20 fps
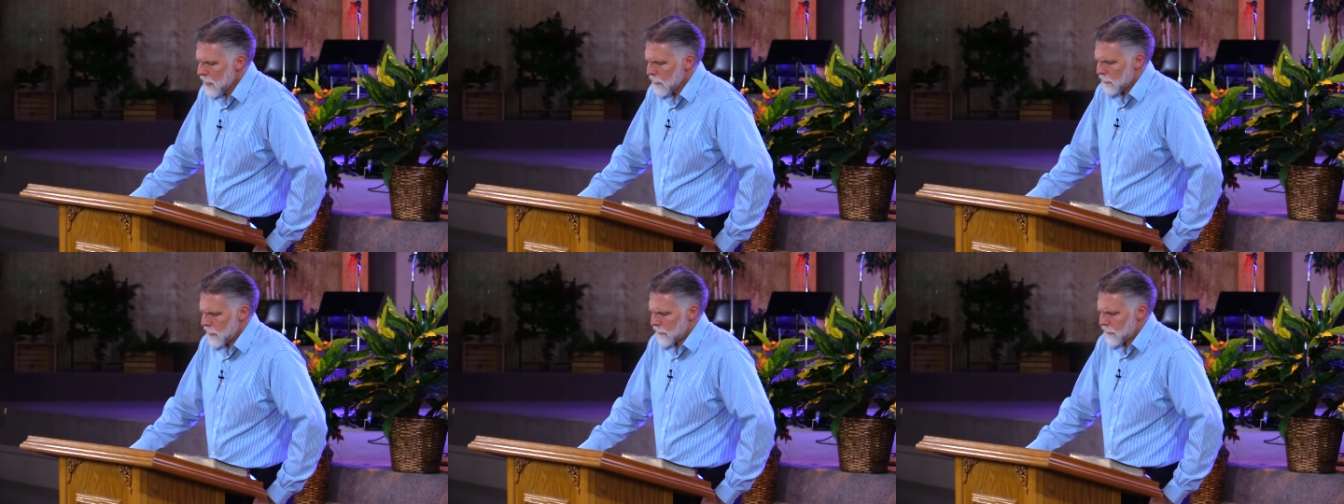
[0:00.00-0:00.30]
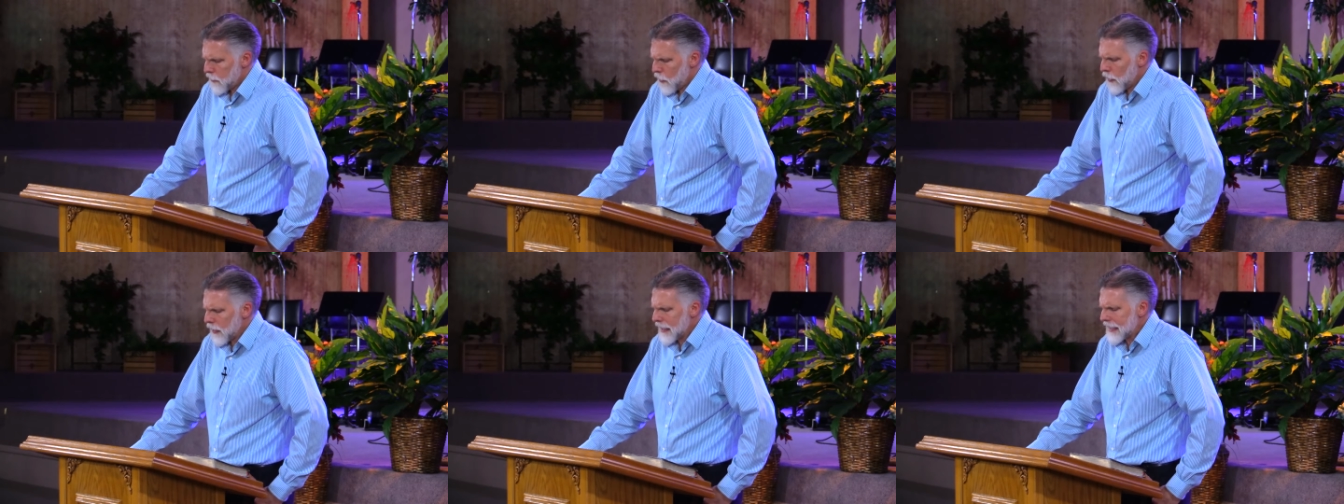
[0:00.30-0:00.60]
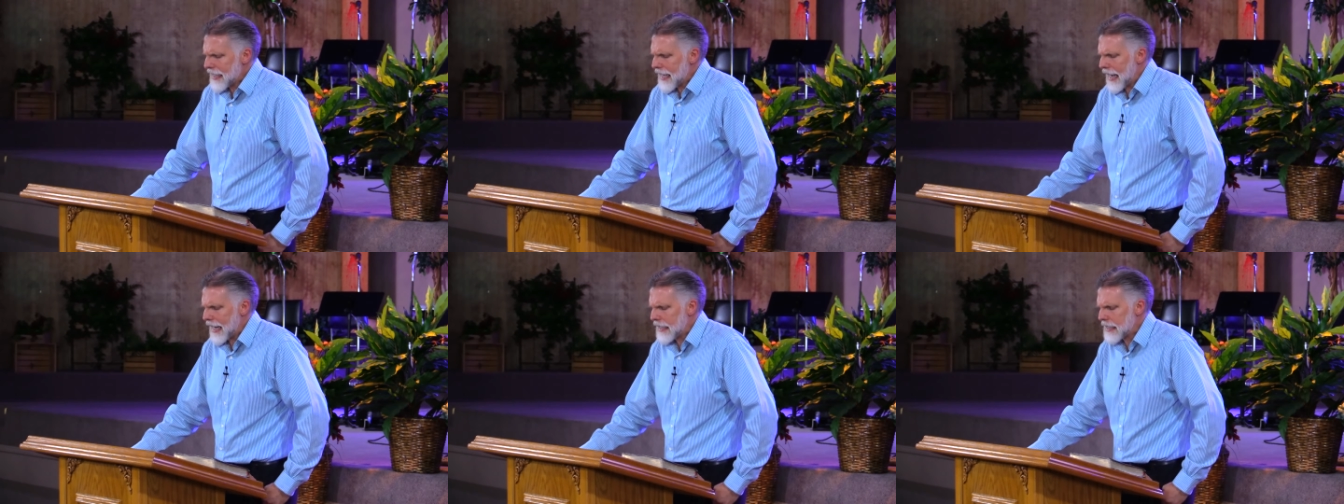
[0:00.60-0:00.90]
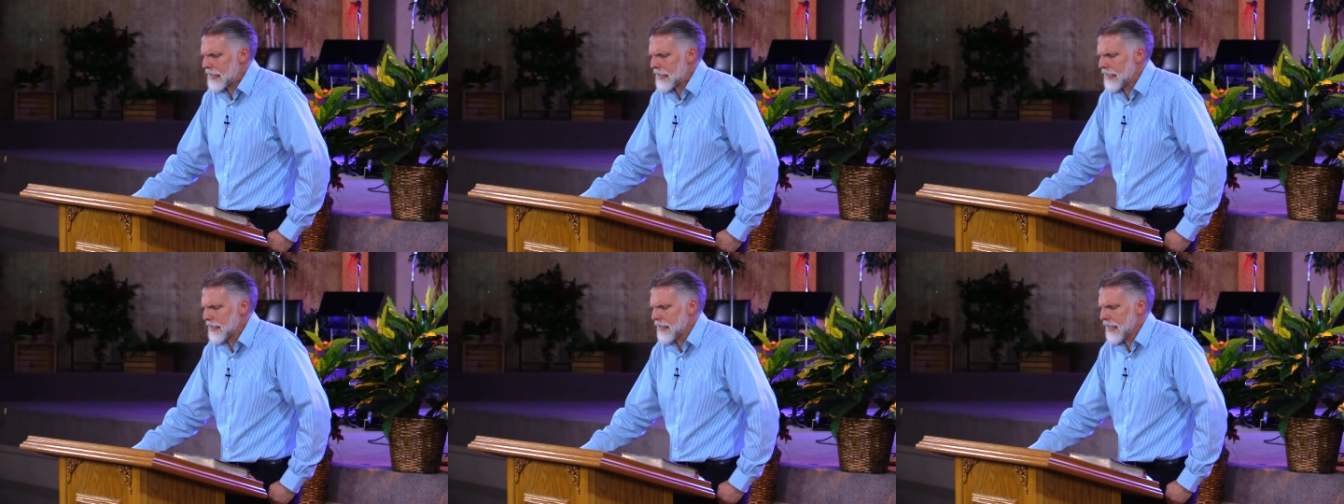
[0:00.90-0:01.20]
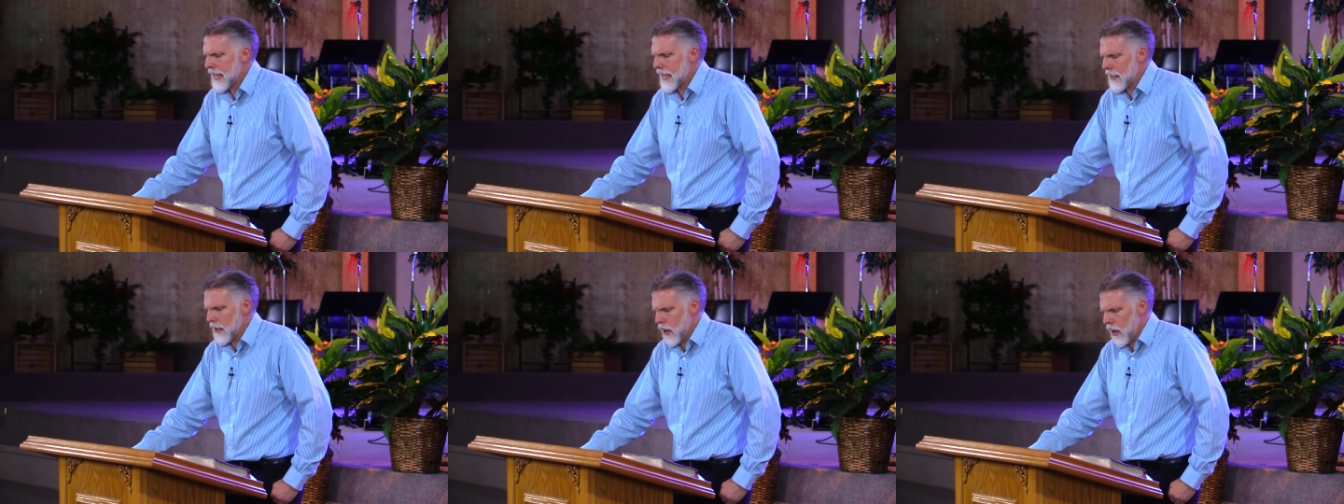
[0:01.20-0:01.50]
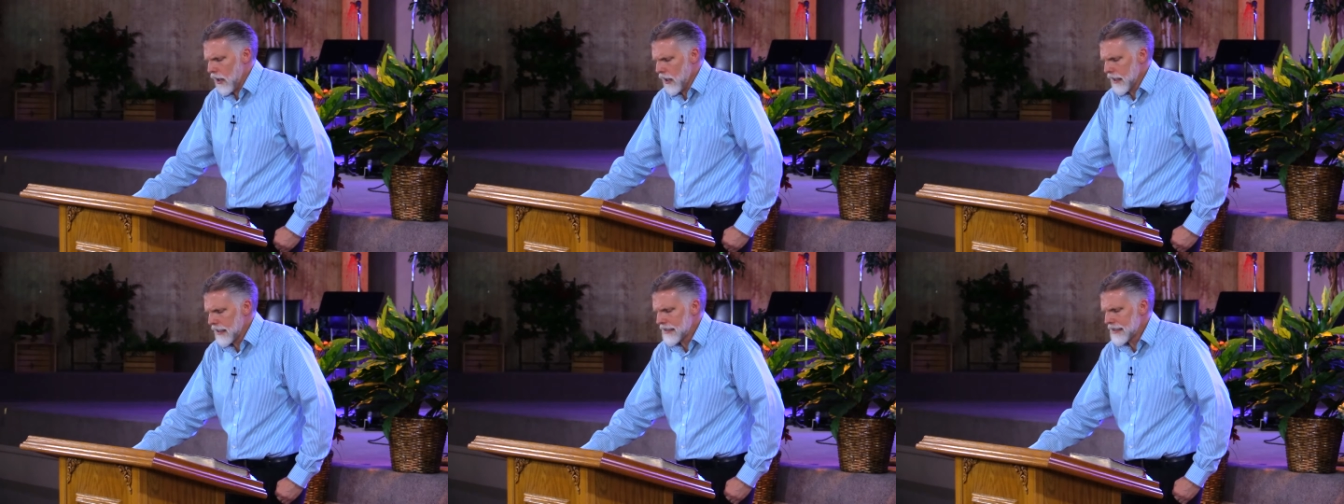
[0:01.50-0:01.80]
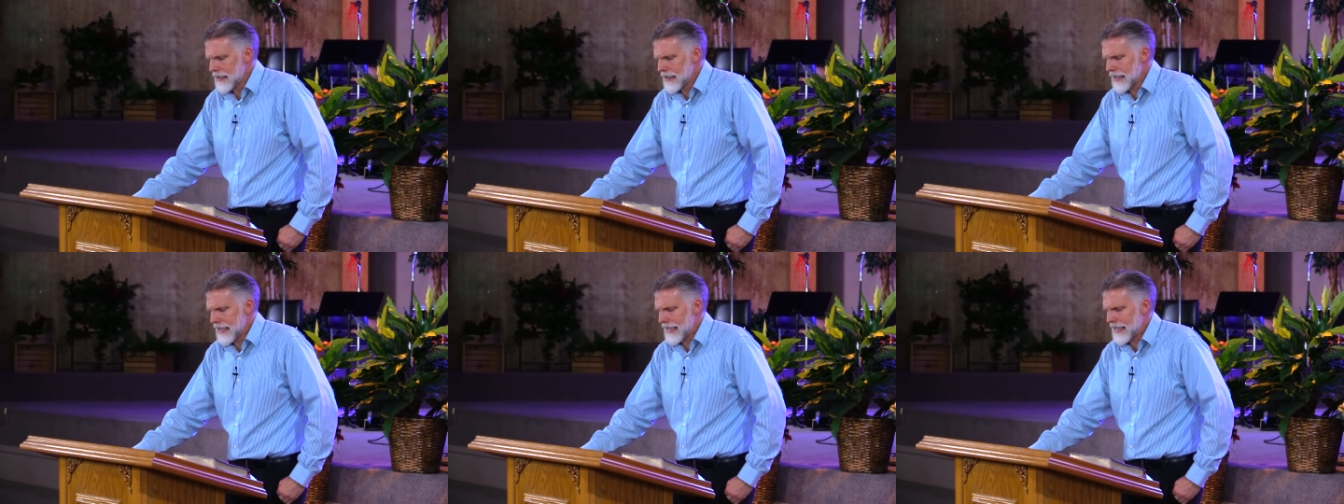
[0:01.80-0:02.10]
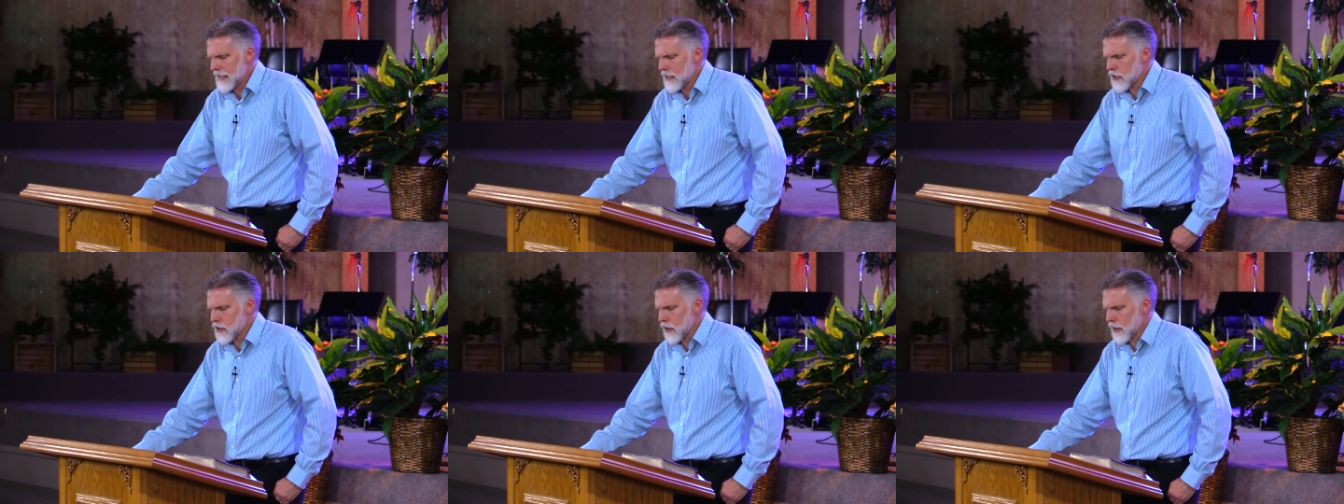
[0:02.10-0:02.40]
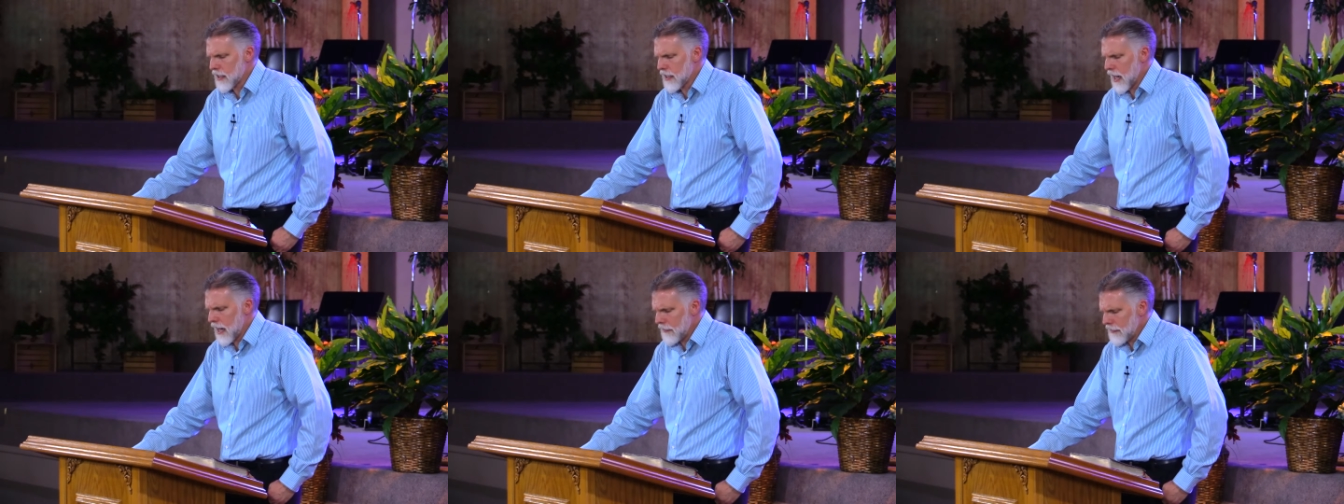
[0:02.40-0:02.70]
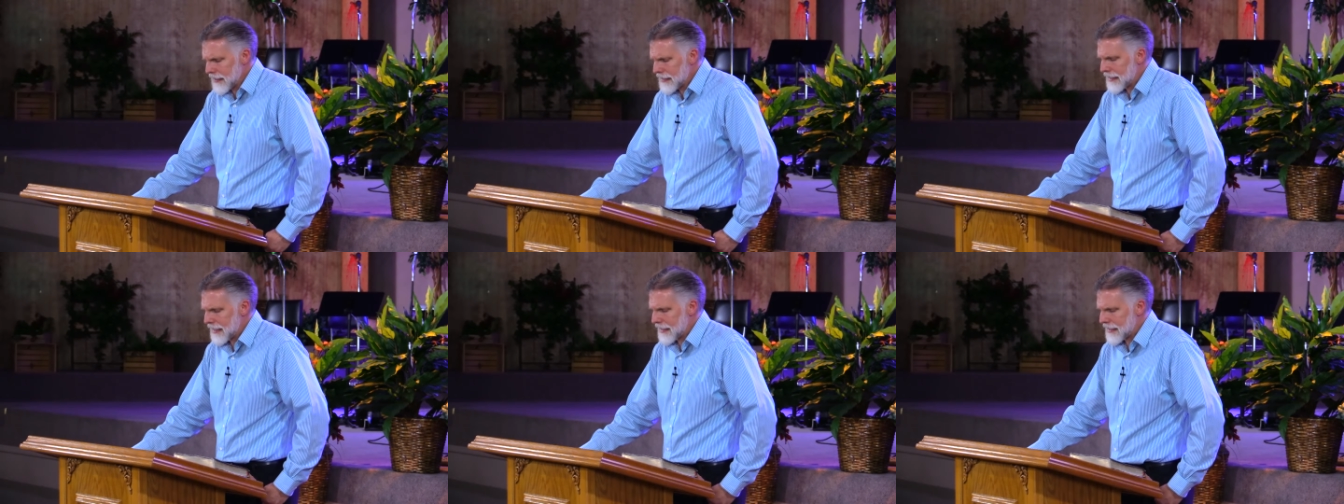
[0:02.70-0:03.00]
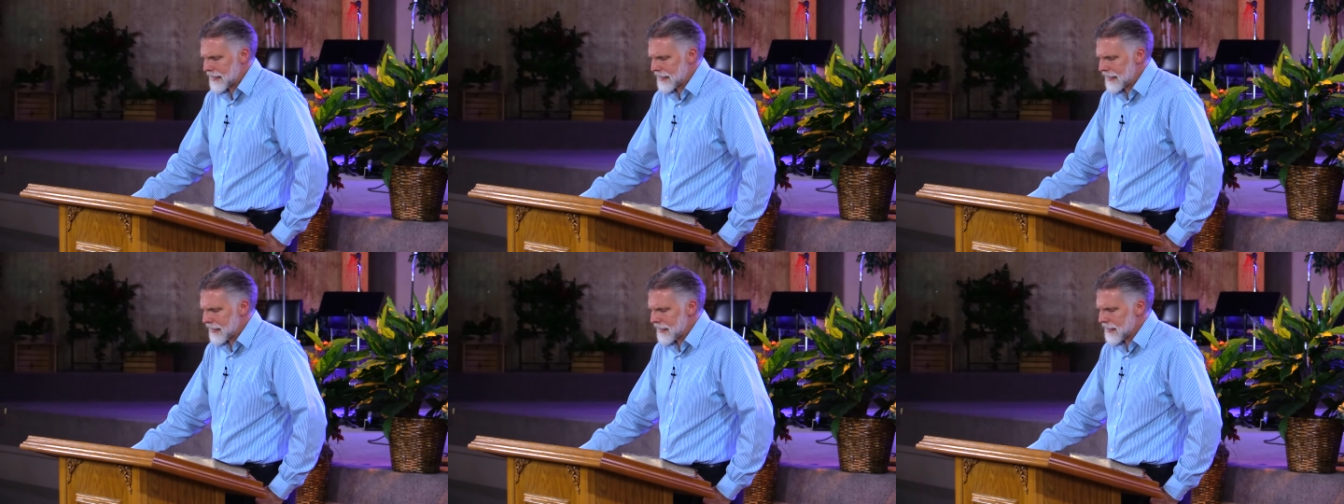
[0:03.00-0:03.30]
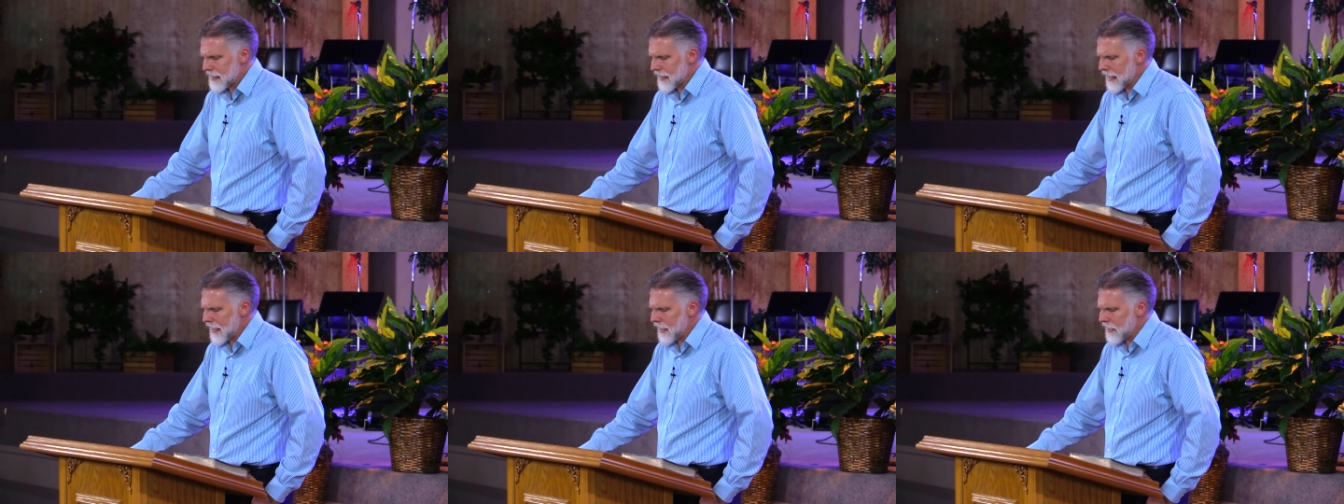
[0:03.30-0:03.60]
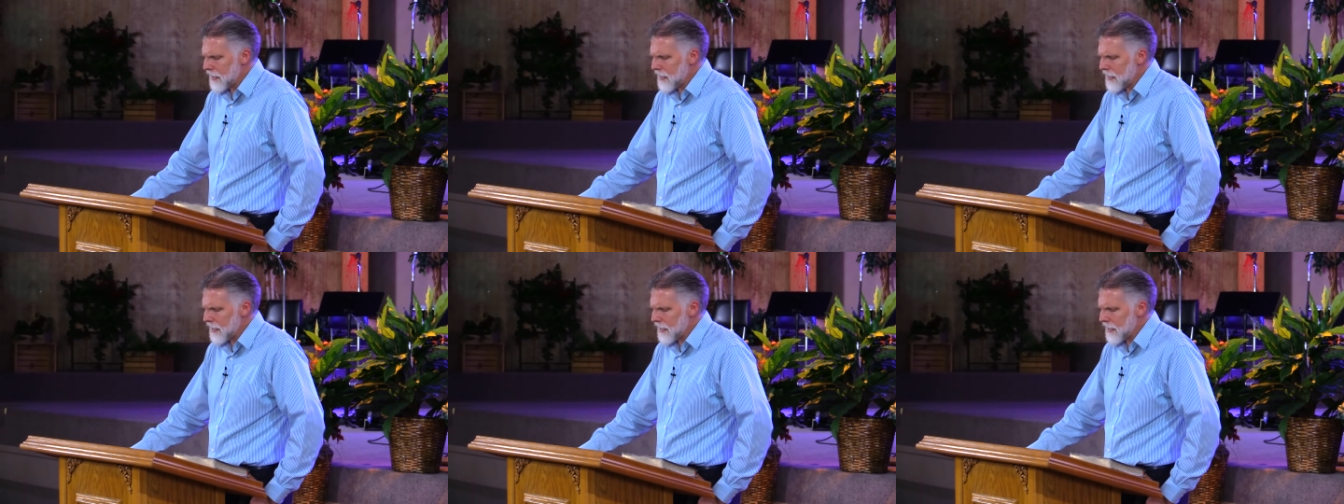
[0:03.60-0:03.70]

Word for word: But fornication and all uncleanness or covetousness, let it